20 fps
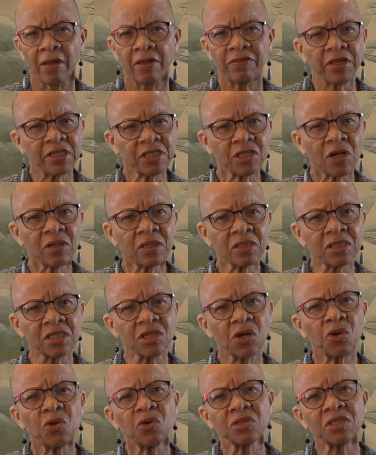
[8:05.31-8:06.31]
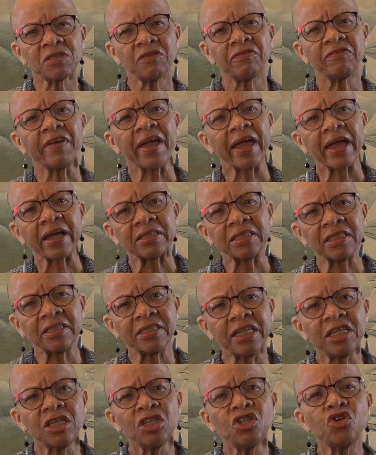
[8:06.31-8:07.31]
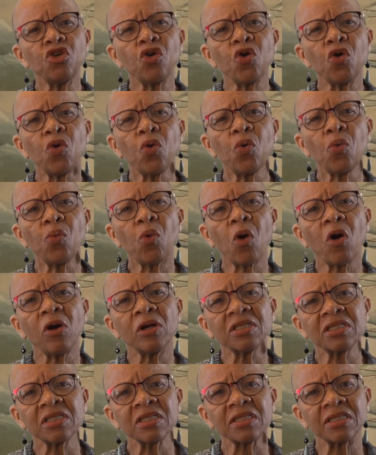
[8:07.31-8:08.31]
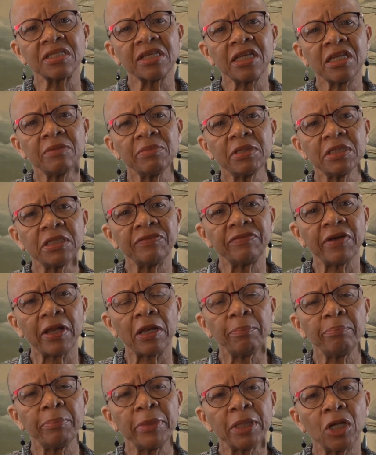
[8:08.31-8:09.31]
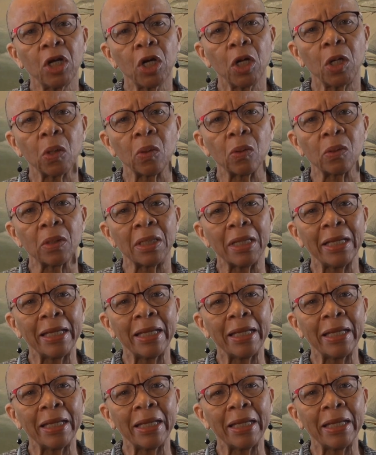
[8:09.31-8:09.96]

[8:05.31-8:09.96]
This underscores the fact that no one sustainable development goal